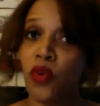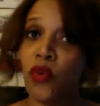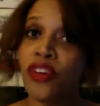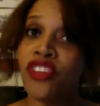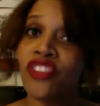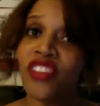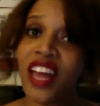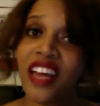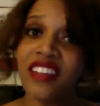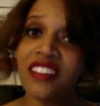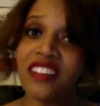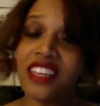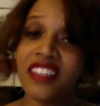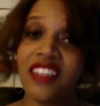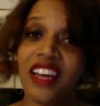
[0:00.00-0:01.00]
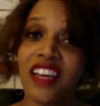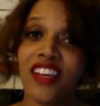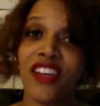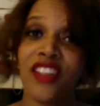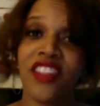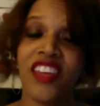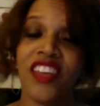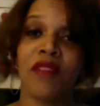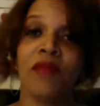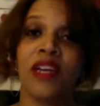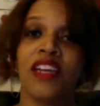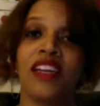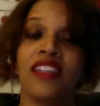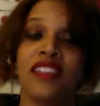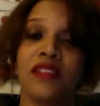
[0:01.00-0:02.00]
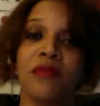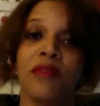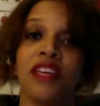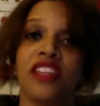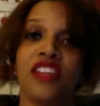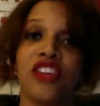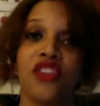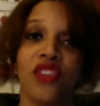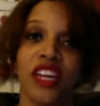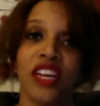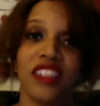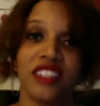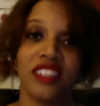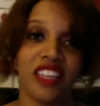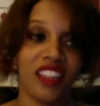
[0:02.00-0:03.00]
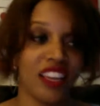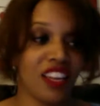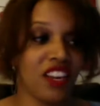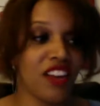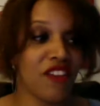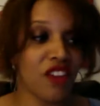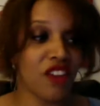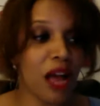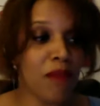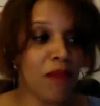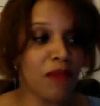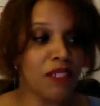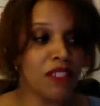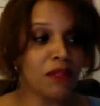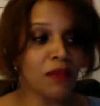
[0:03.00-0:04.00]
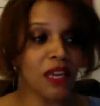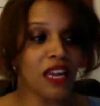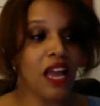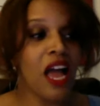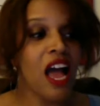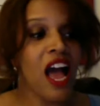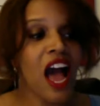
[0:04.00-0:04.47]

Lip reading: which sounds like not a good thing, but it ended up being the greatest thing that could ever happen to me.